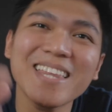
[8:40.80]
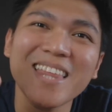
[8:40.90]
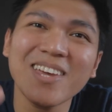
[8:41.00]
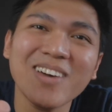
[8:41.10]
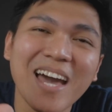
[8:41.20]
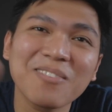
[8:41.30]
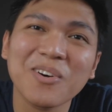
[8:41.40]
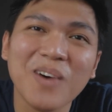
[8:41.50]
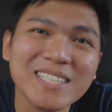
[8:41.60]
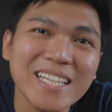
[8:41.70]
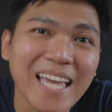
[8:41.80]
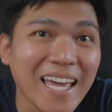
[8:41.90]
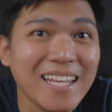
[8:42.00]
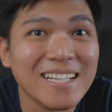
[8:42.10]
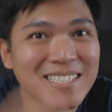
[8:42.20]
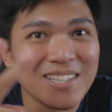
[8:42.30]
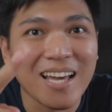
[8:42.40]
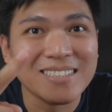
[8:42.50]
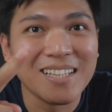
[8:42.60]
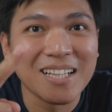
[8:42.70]
thank you again for watching and see you
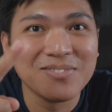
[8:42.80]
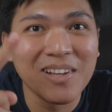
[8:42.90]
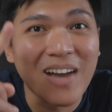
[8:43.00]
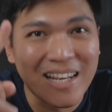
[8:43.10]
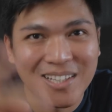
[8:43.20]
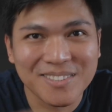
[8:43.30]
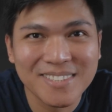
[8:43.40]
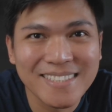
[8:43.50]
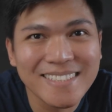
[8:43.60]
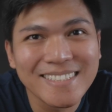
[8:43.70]
guys in the next video. Adios!